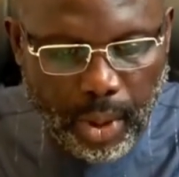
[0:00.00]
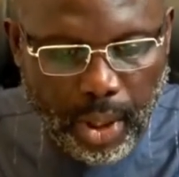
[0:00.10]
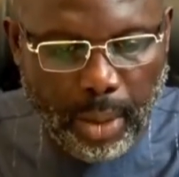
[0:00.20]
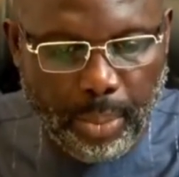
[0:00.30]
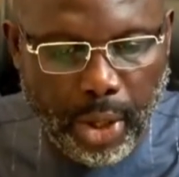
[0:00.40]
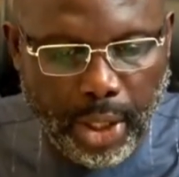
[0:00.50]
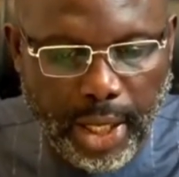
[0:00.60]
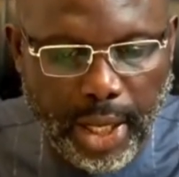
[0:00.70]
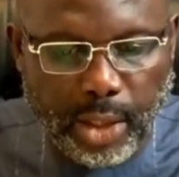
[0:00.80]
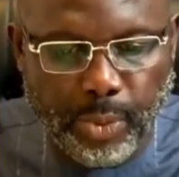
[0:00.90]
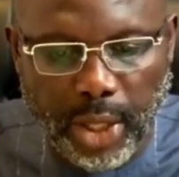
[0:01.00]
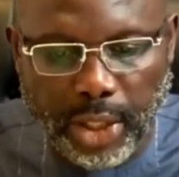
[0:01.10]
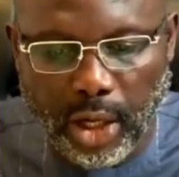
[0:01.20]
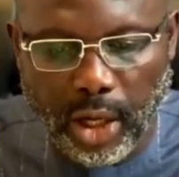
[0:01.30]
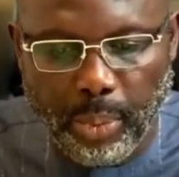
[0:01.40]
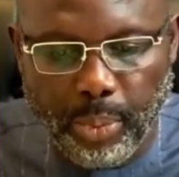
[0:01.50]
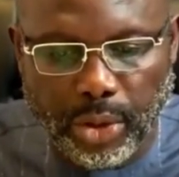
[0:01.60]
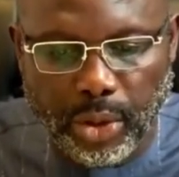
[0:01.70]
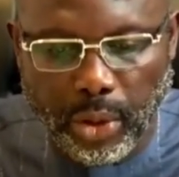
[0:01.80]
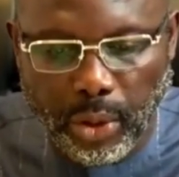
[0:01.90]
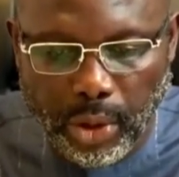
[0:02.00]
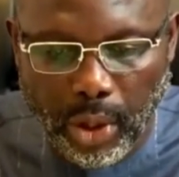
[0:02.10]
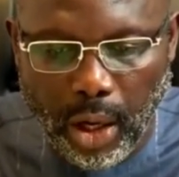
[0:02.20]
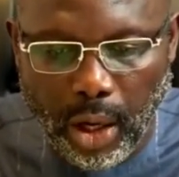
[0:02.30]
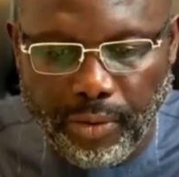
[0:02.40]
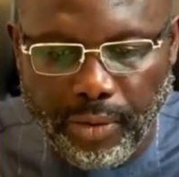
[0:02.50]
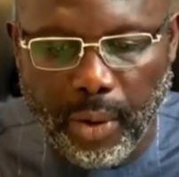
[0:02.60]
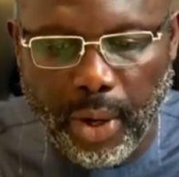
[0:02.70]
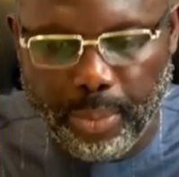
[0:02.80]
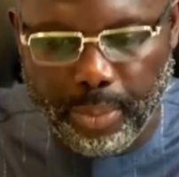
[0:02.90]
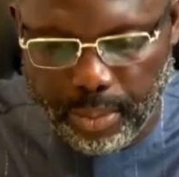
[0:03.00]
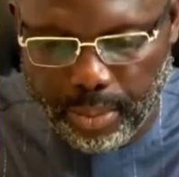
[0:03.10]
appointed a special prosecutor for rape,